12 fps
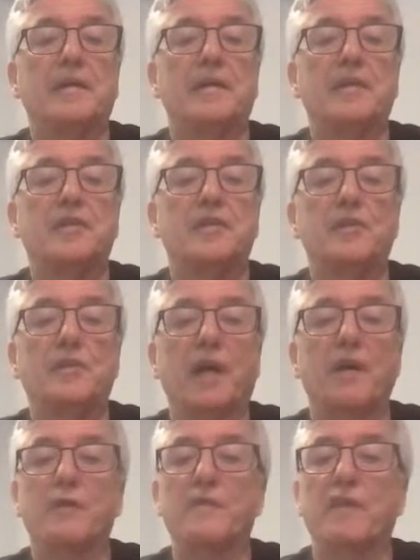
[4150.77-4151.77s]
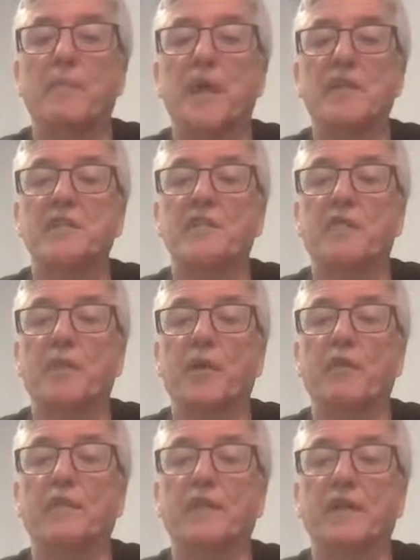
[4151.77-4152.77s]
Sold the house for a massive
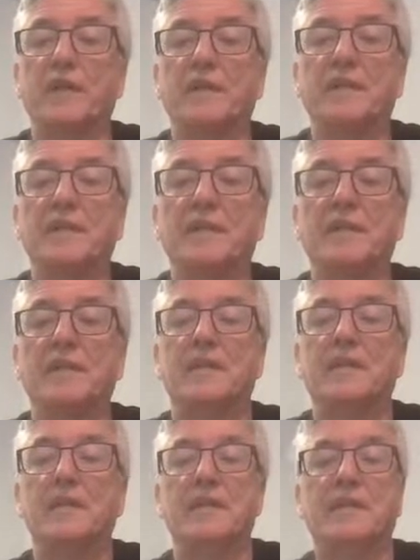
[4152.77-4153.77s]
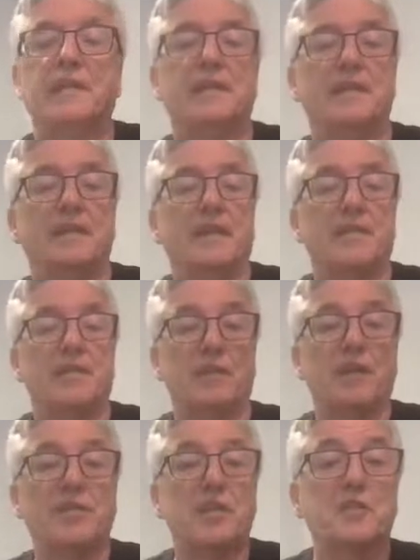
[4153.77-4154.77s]
profit. That's
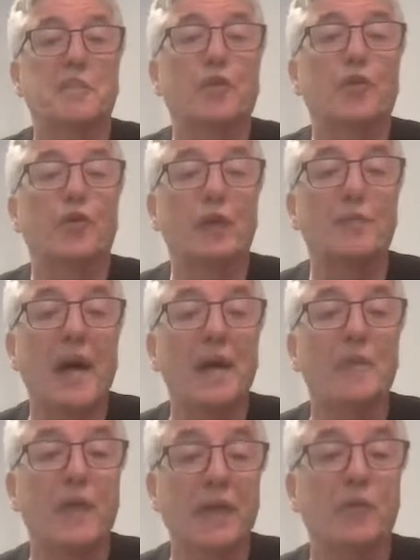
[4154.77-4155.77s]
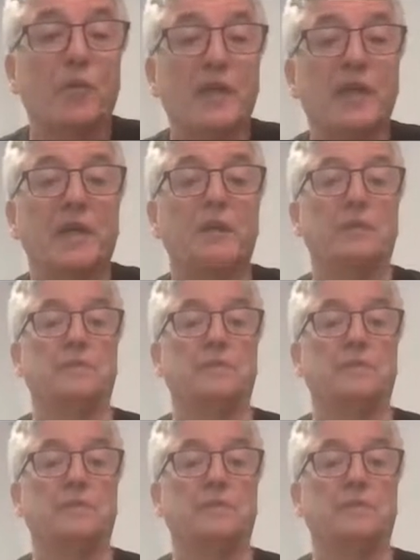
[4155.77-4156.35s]
great. Just go and buy a bigger one now.